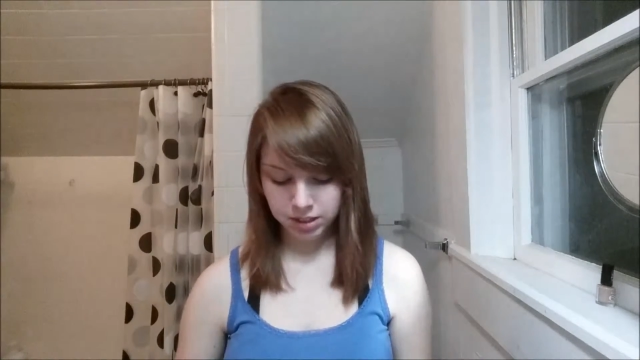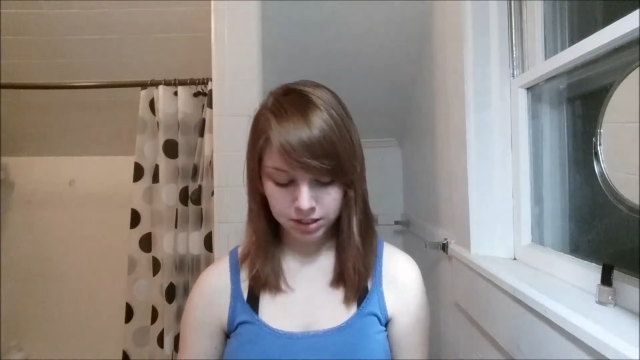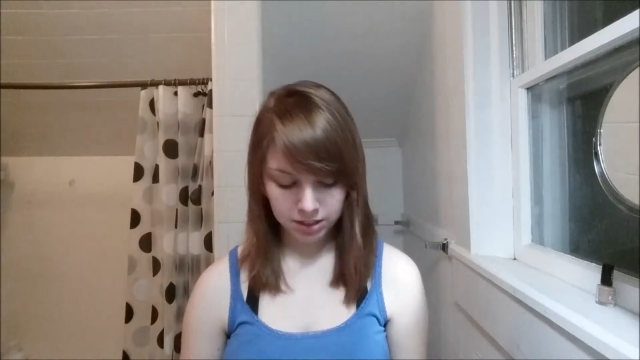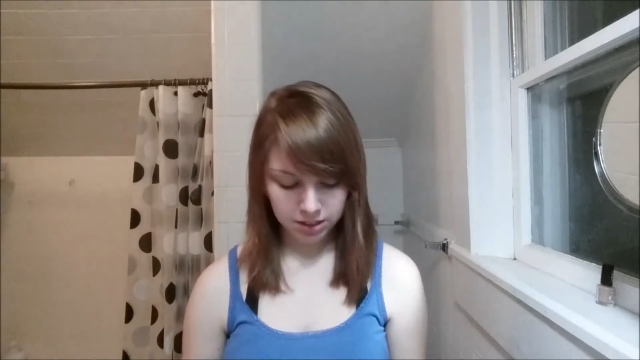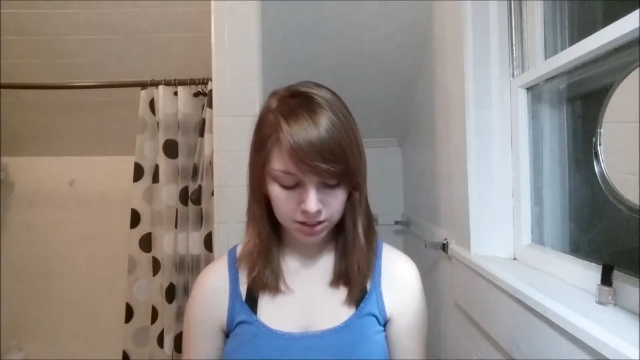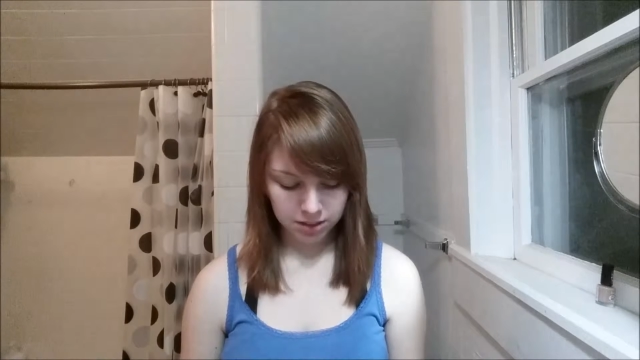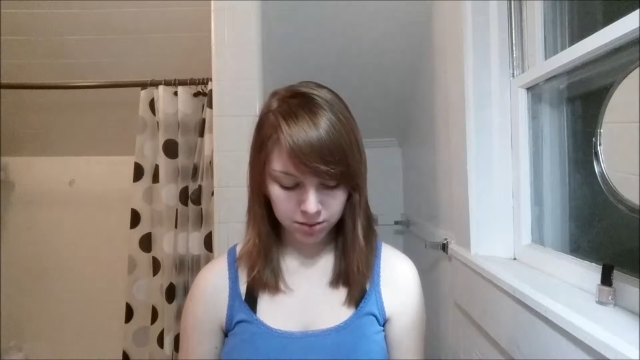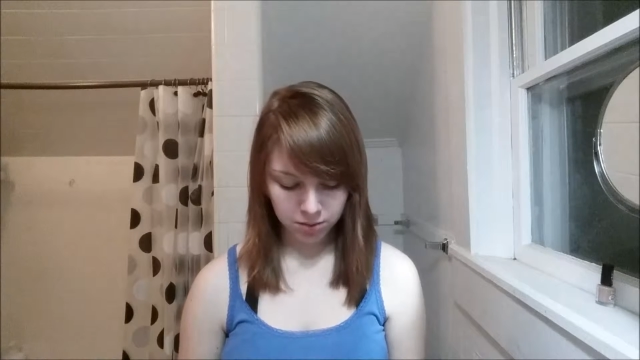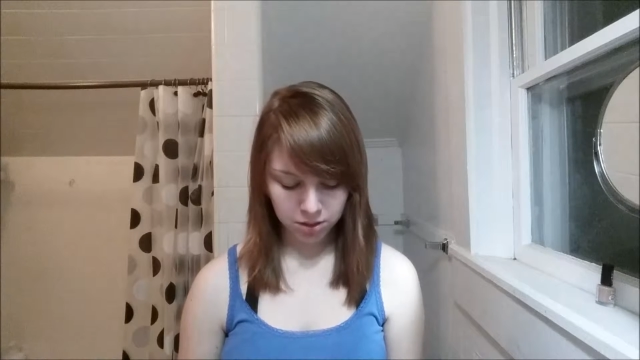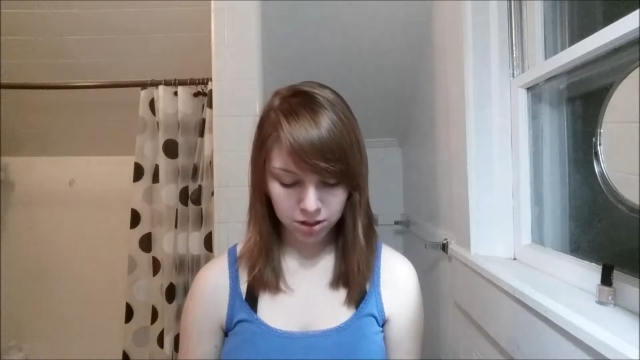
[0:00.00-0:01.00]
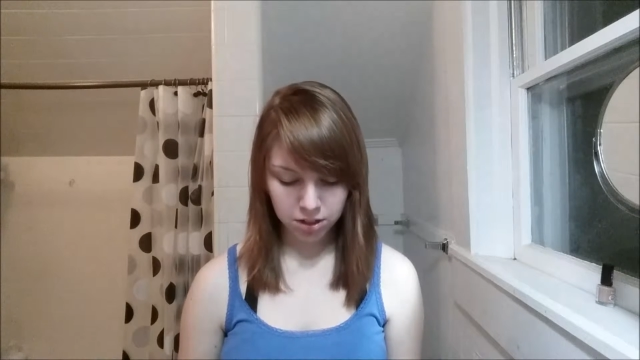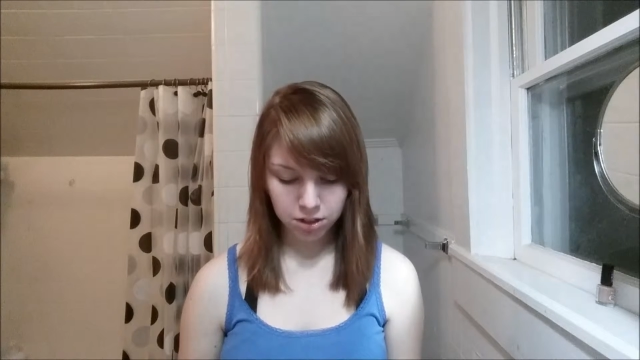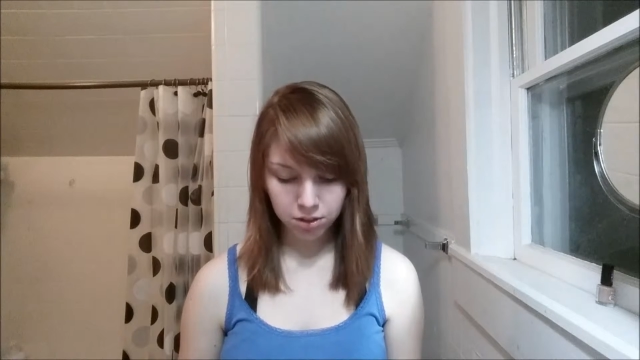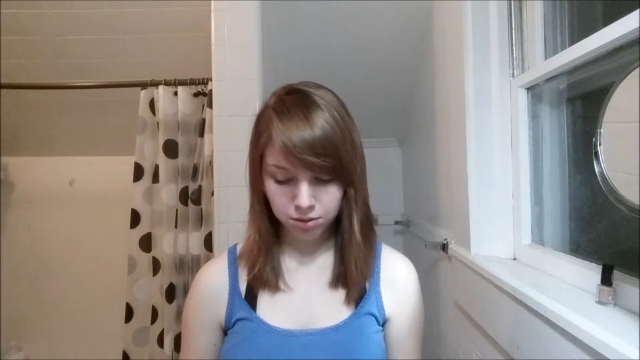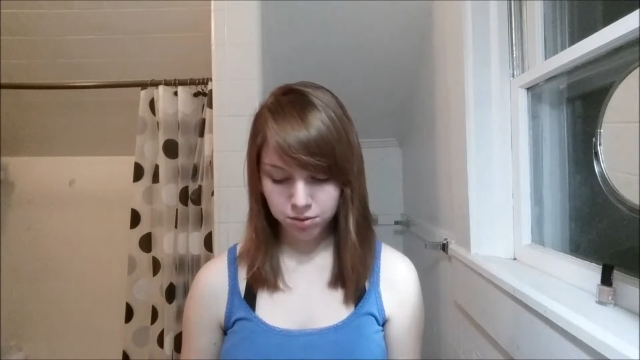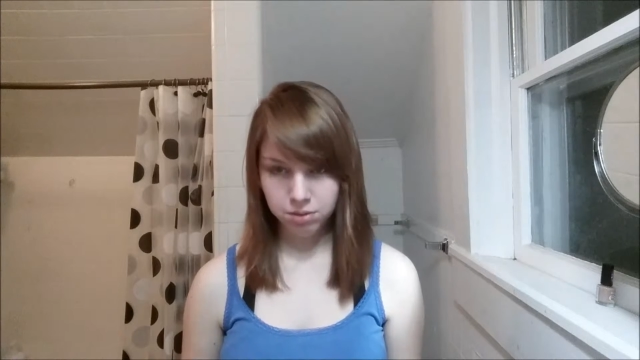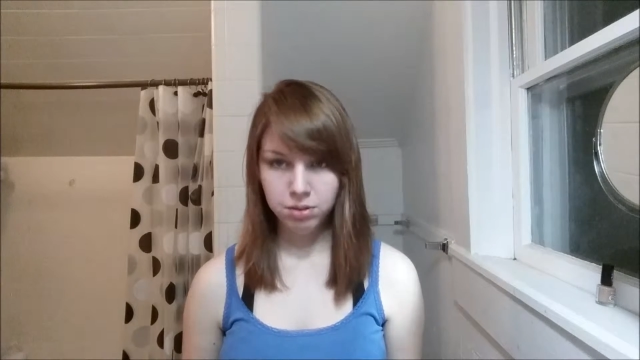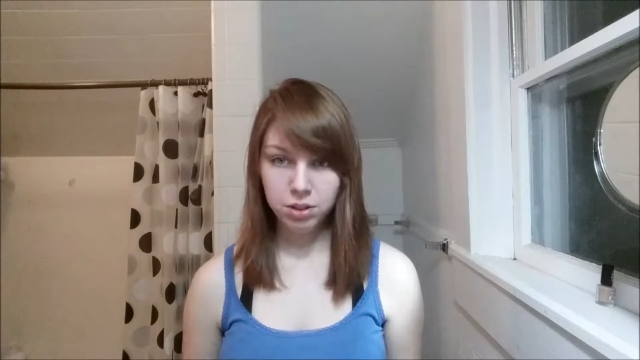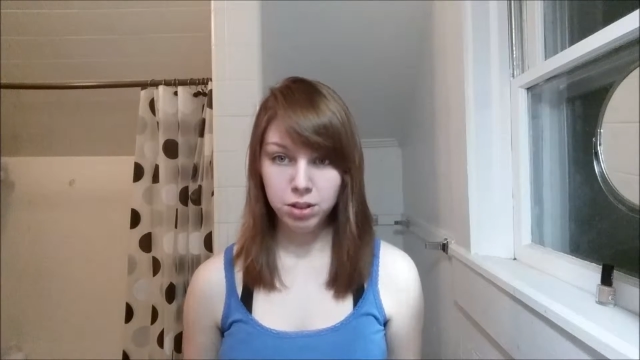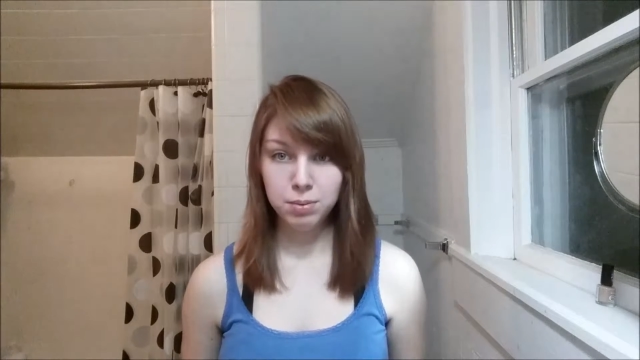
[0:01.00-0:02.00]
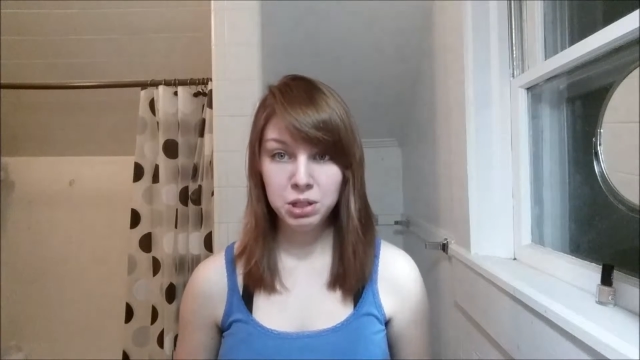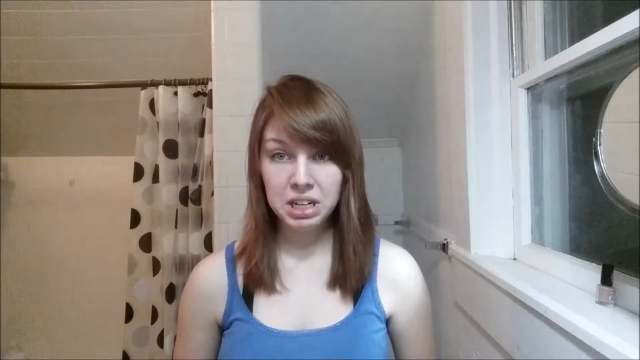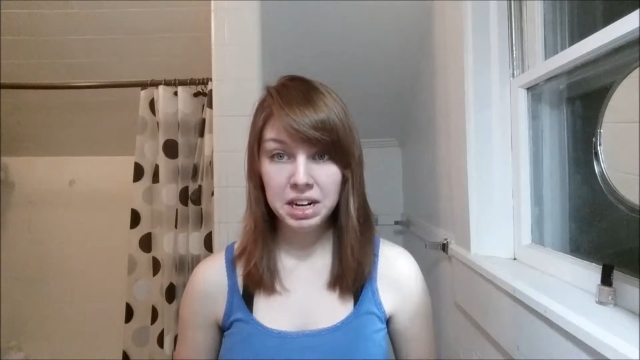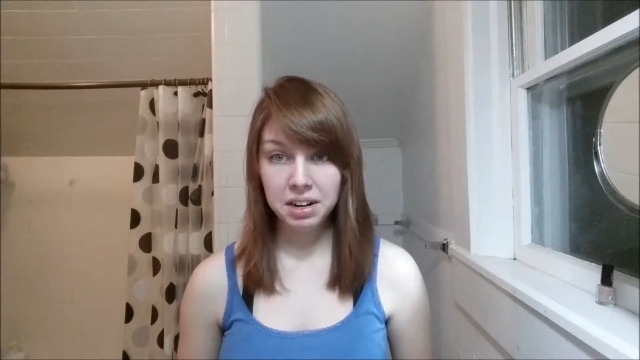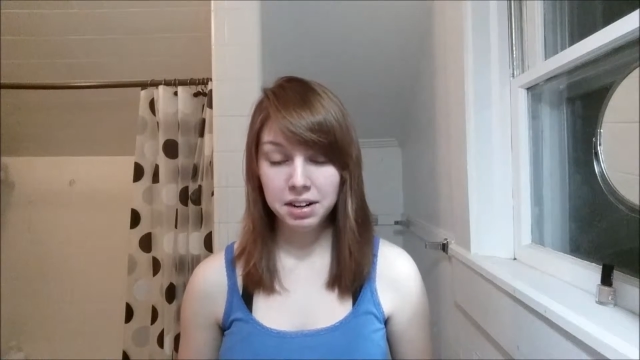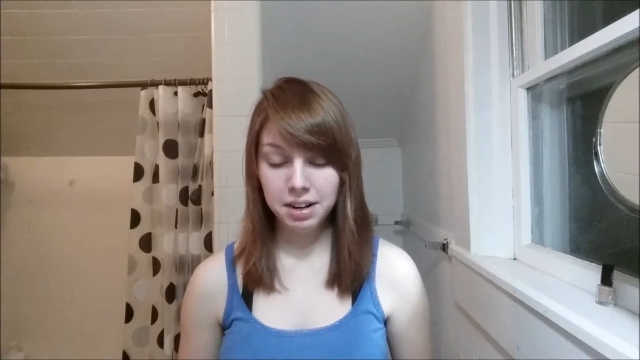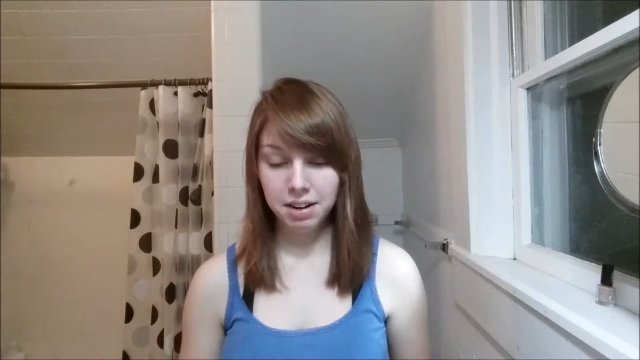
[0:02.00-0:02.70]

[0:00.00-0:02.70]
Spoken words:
What you're gonna do is you're gonna put your hair